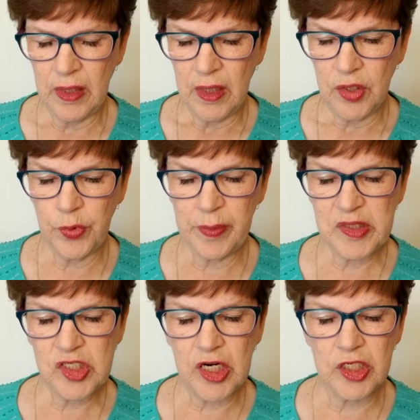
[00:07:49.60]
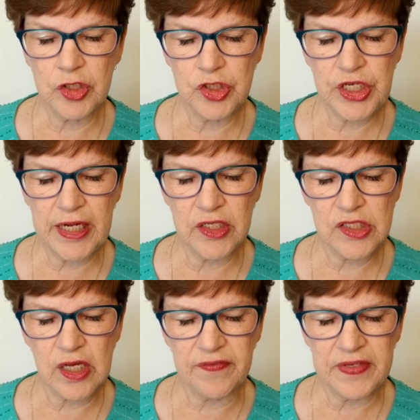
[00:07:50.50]
The women started to chatter
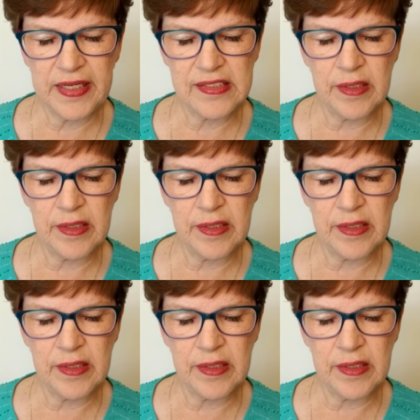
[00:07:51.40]
softly as the